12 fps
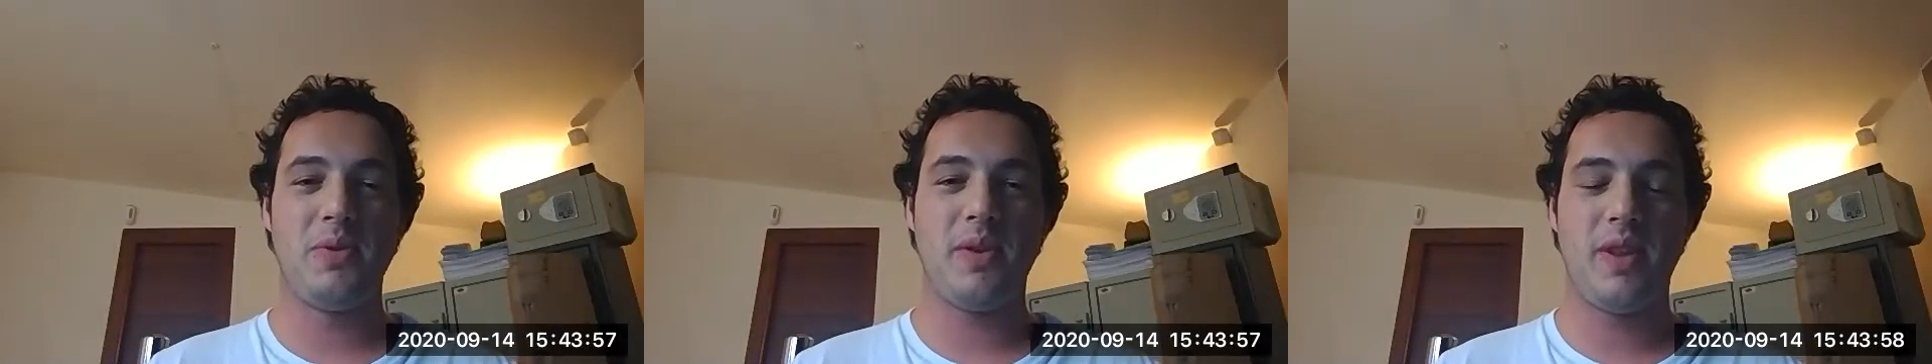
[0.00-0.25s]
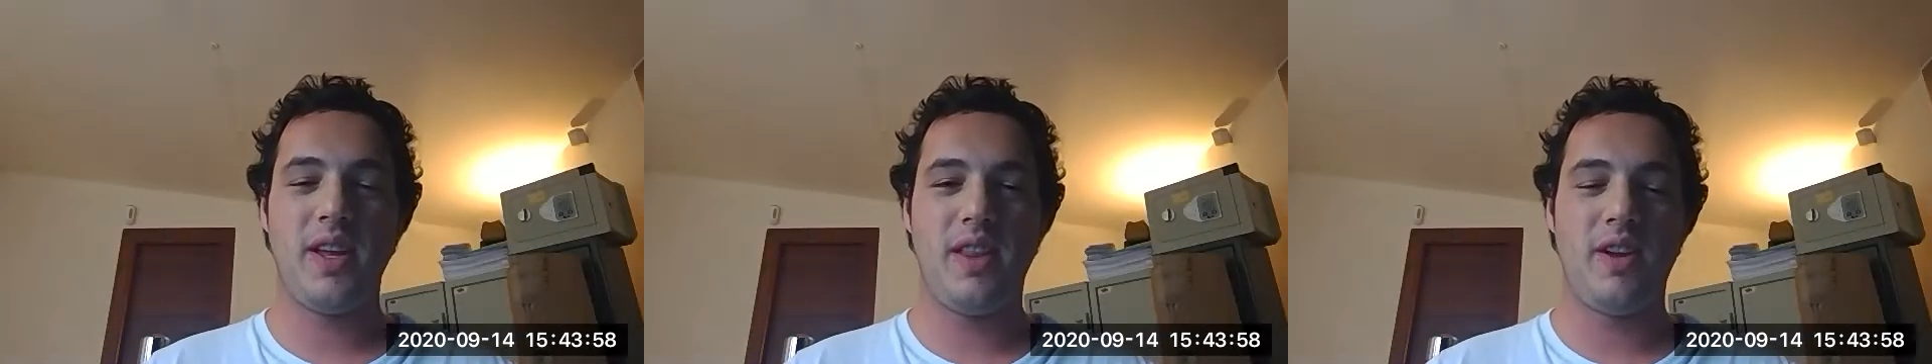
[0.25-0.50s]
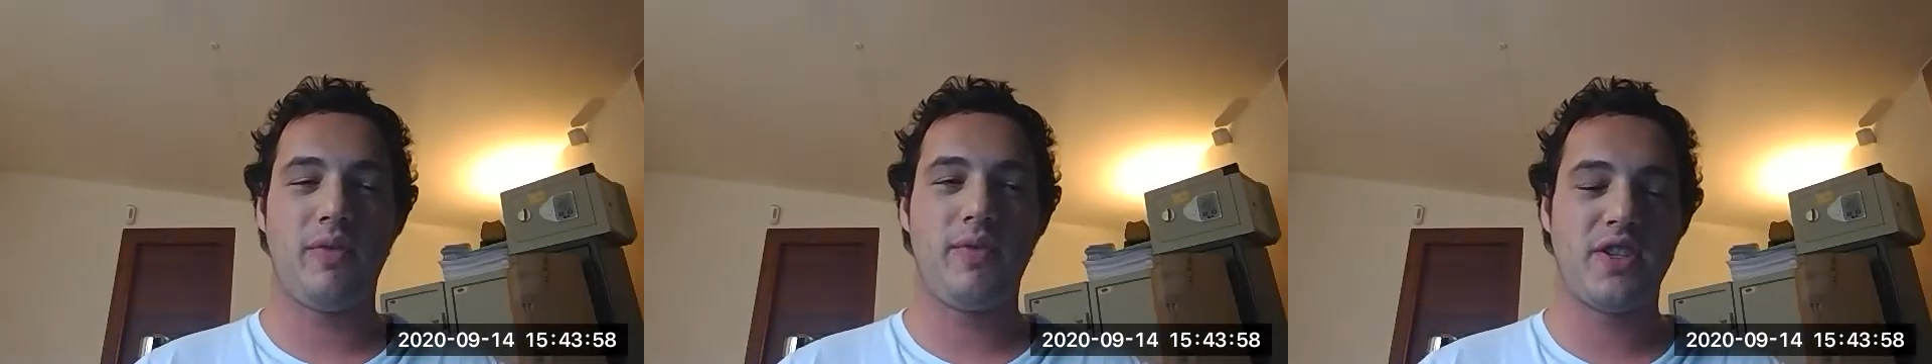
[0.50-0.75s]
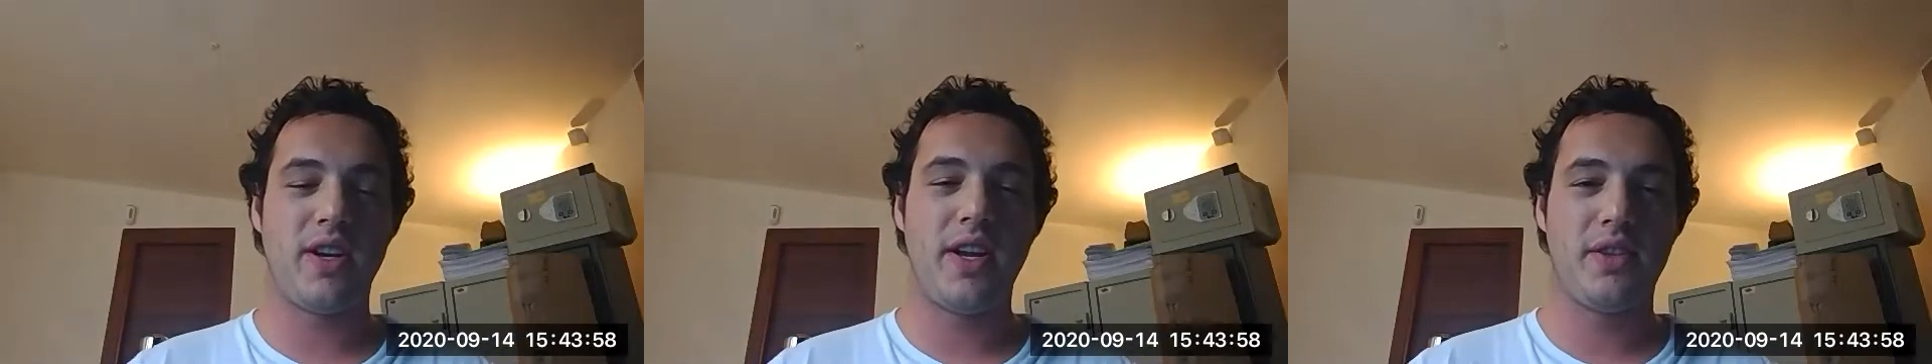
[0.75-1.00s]
The
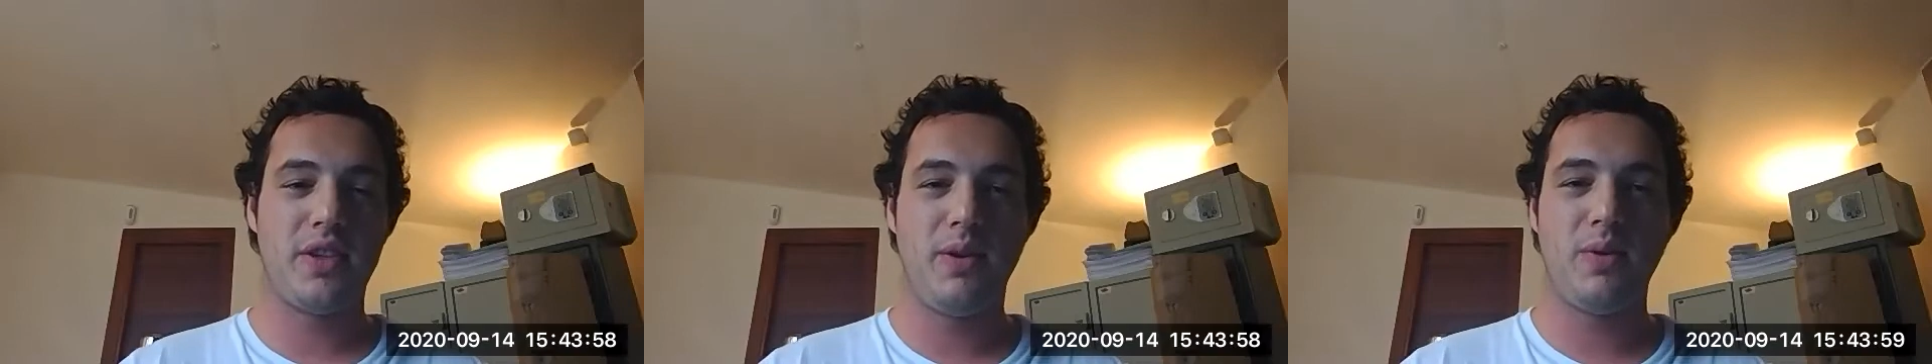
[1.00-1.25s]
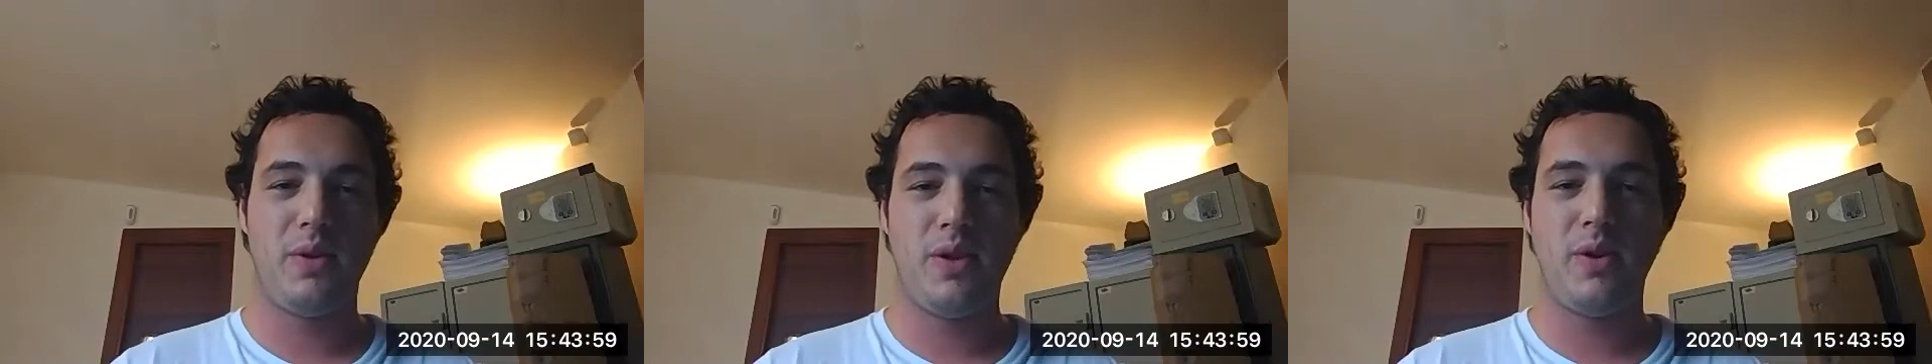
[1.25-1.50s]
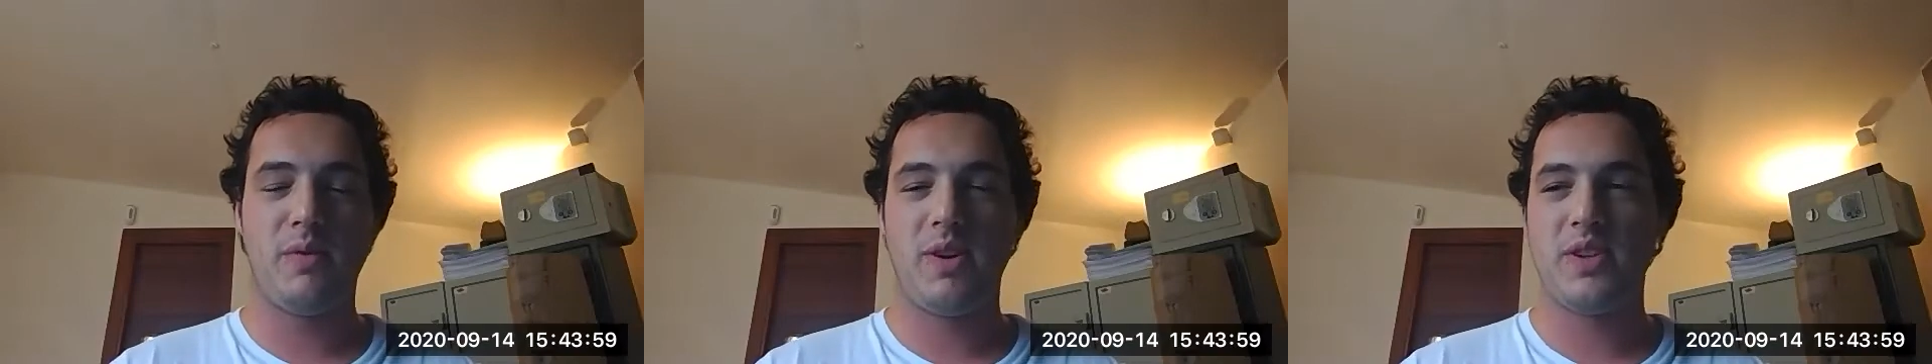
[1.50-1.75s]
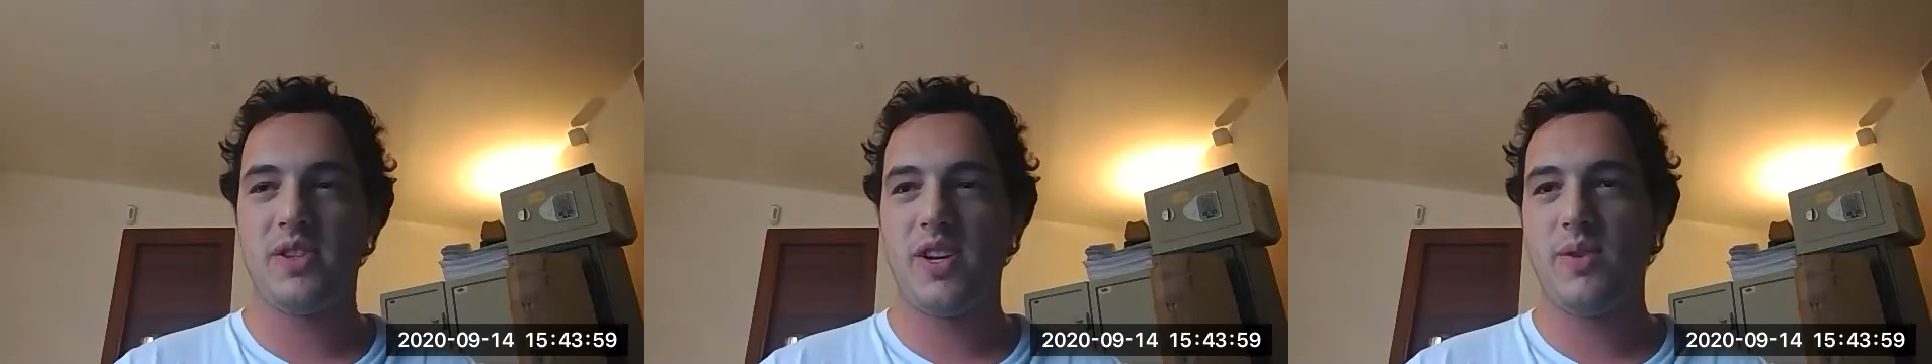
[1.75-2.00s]
official interview with the
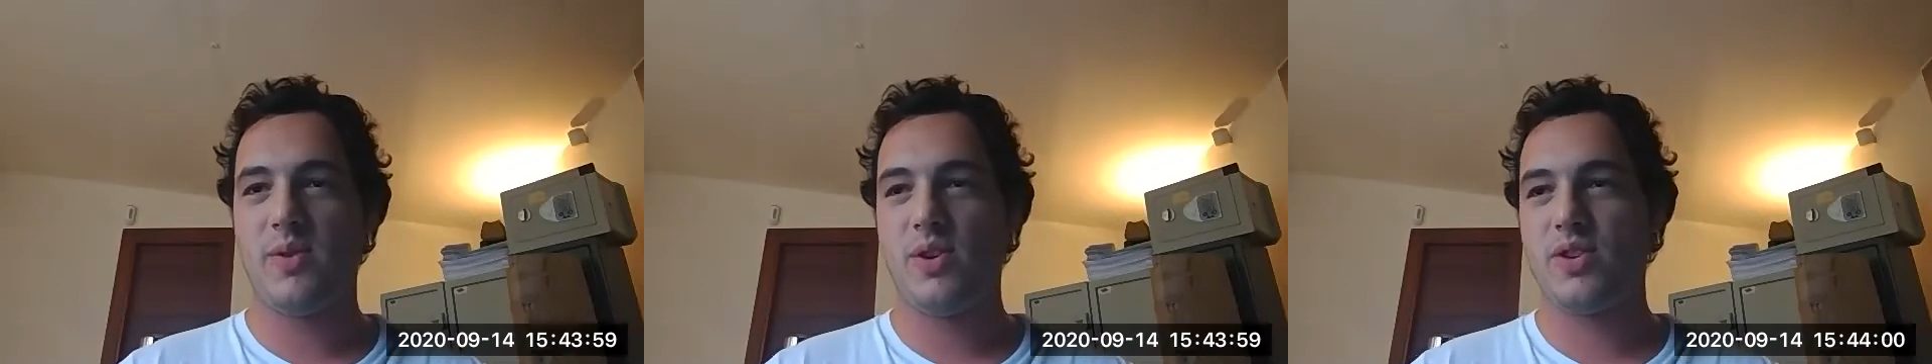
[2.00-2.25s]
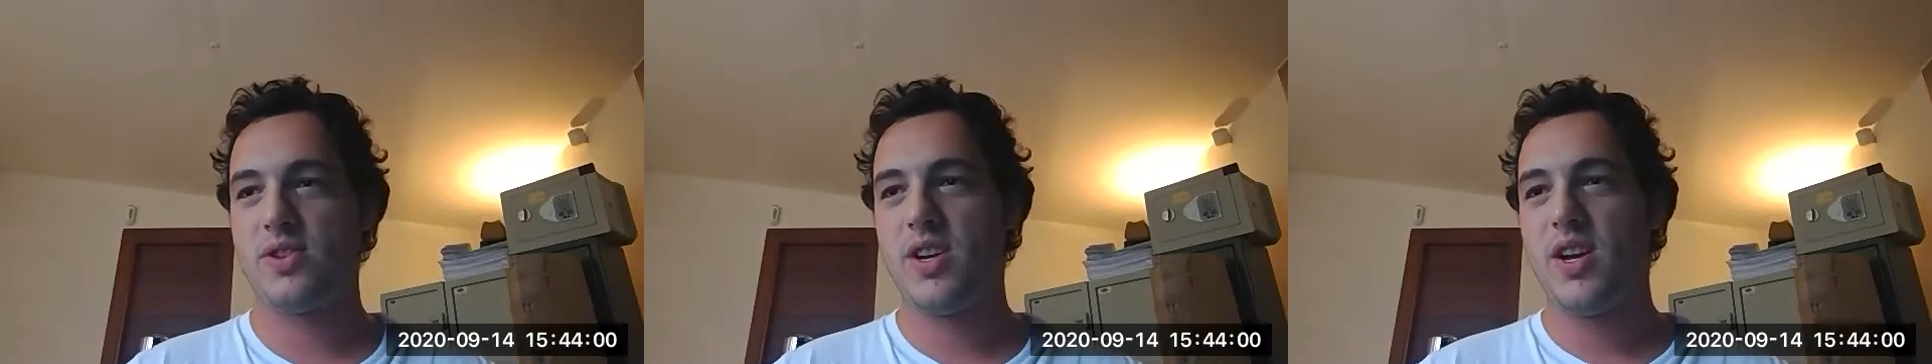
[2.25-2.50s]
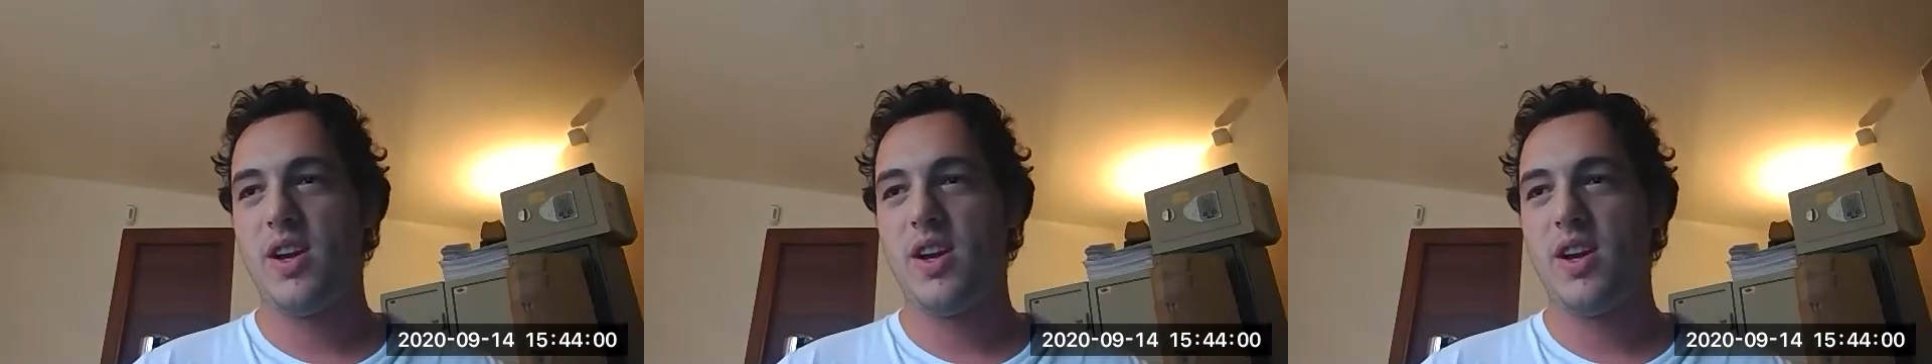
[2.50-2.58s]
university was,